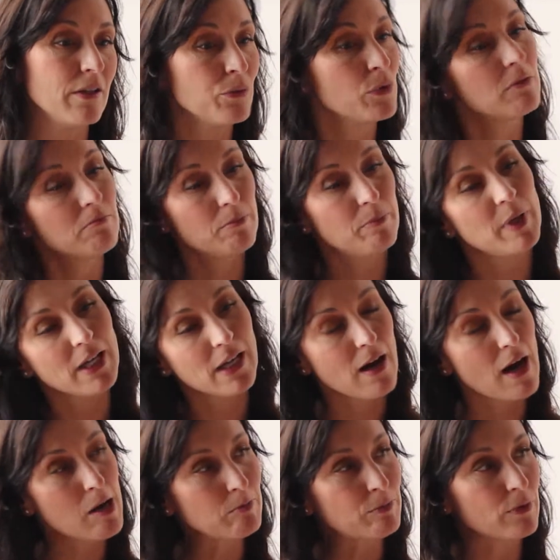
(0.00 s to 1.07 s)
he would pick
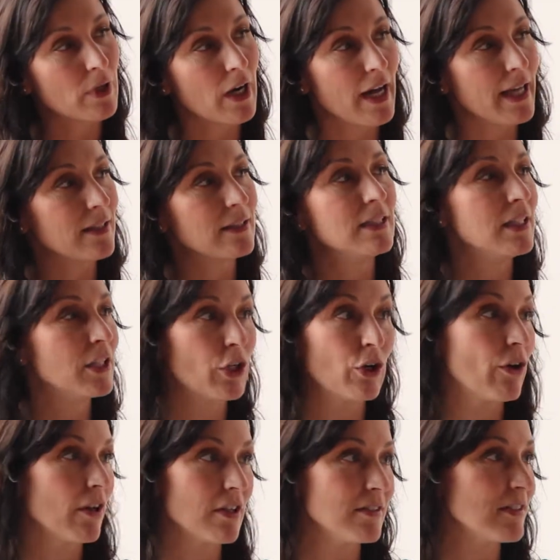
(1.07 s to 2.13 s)
up where I
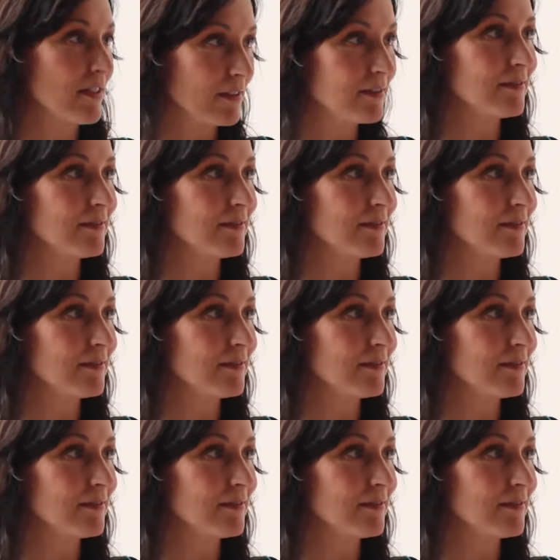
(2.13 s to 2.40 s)
couldn't.